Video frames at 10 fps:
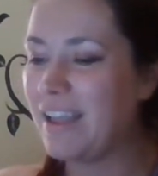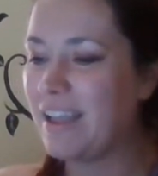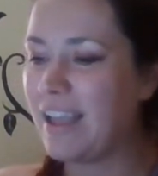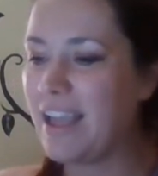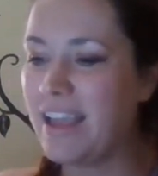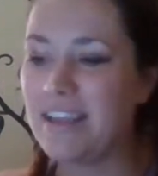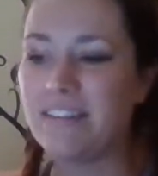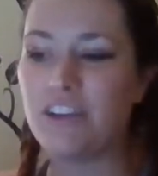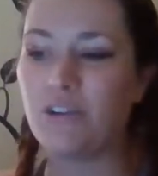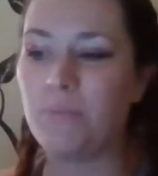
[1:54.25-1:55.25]
Hey
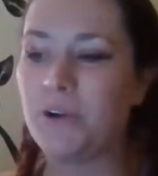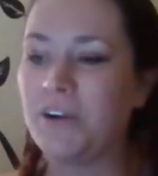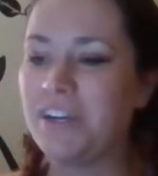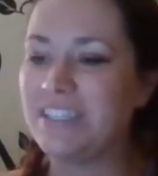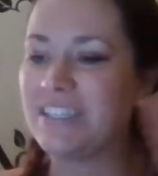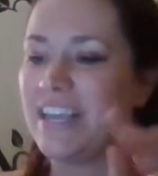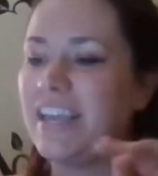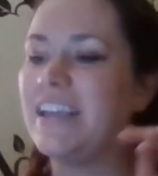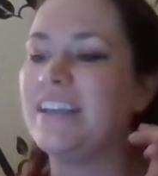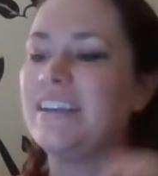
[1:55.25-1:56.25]
little bird, it's
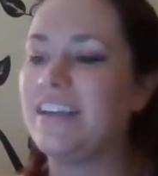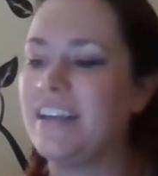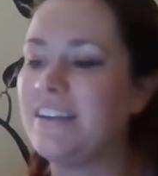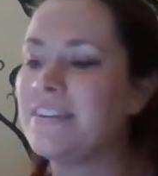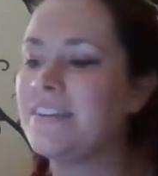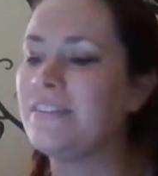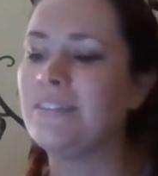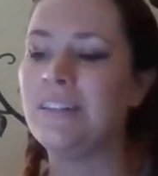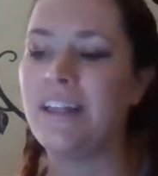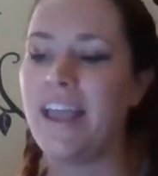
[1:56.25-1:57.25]
getting
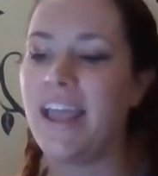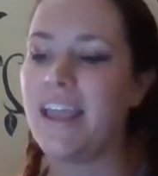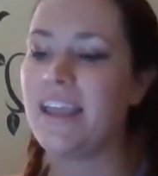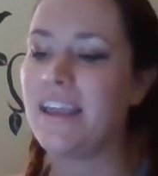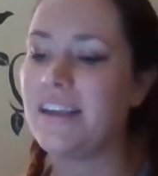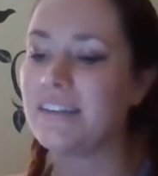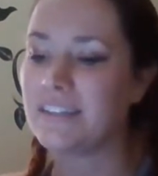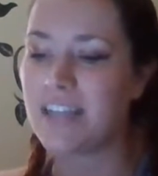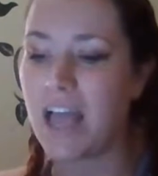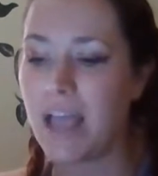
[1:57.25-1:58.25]

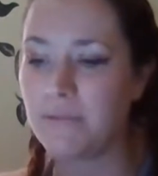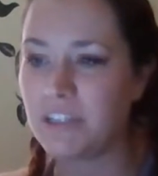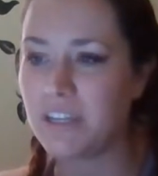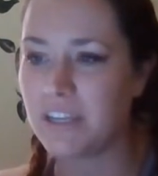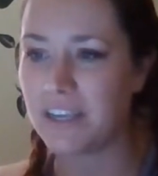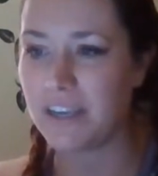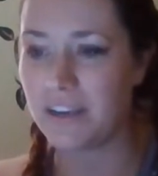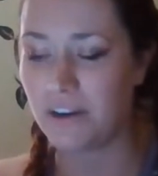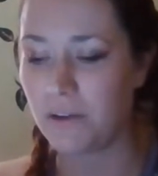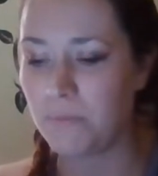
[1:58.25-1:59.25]
late. Time to
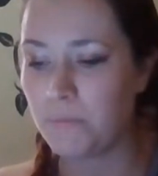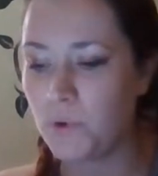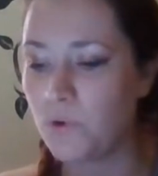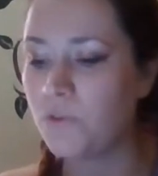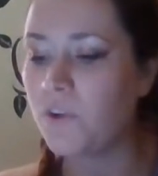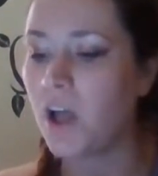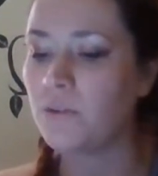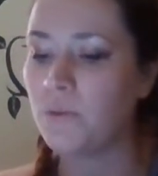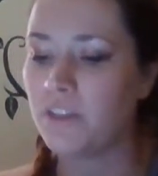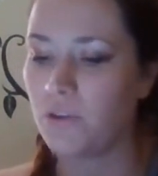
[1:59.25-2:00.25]
get a move
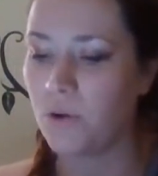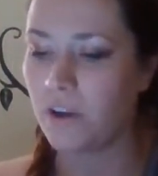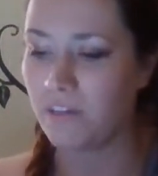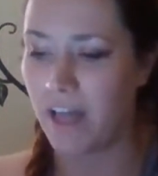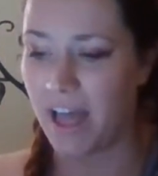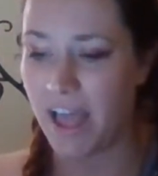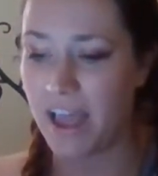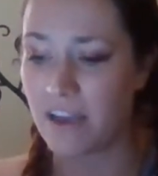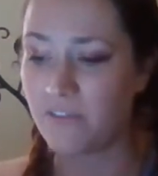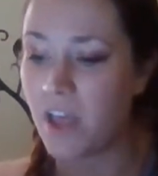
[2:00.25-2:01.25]
on with your
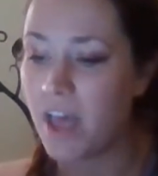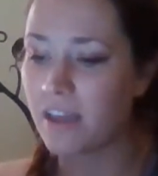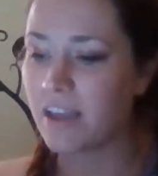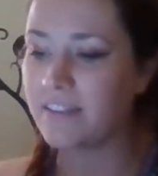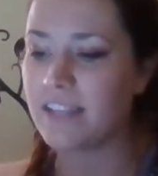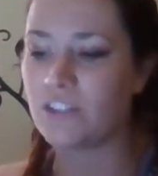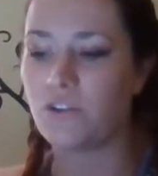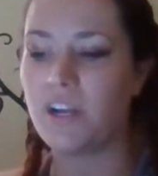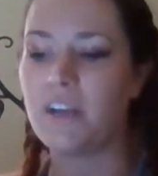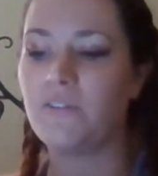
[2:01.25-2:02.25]
life. Cut that
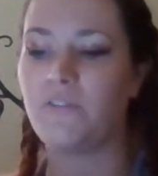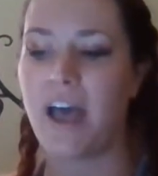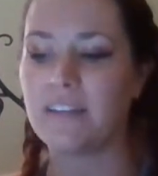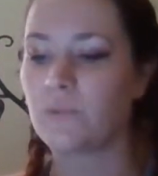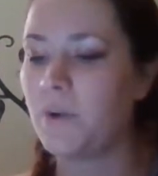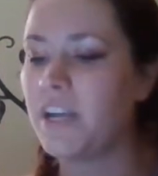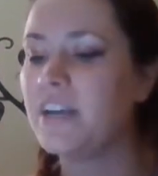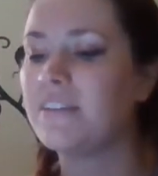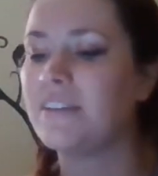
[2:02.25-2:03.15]
string fast with a